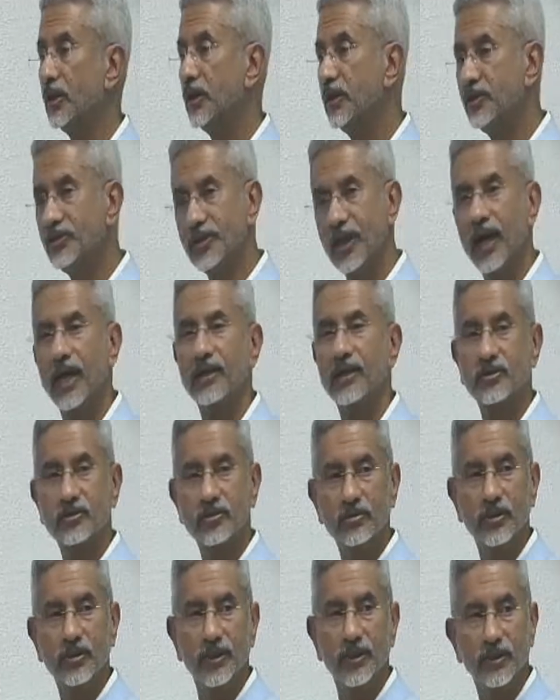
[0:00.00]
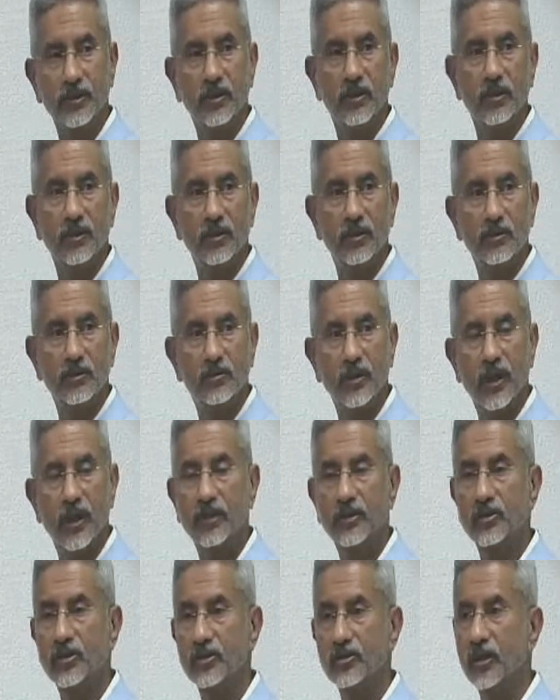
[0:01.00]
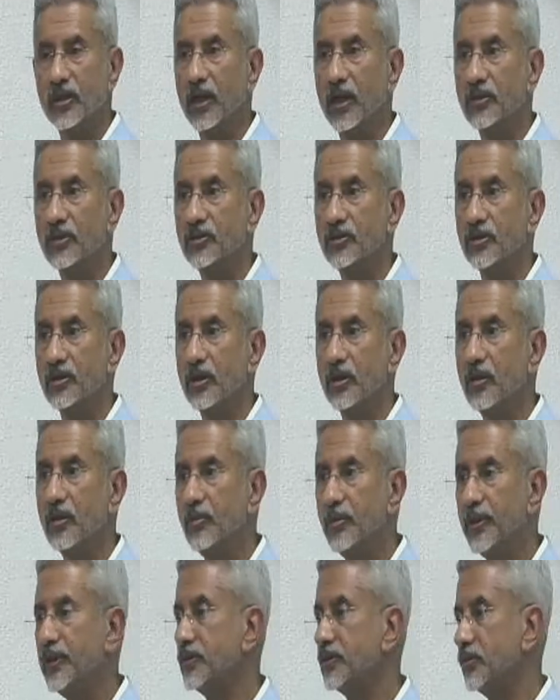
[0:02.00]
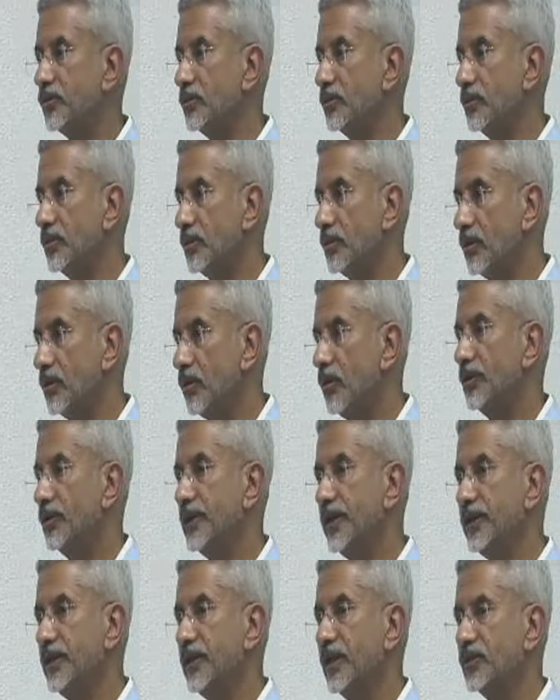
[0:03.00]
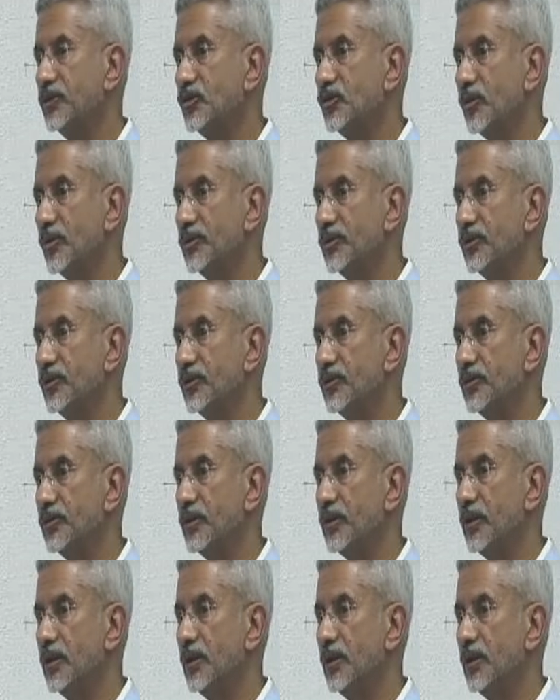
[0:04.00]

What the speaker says: is actually to exercise a veto on India's choices.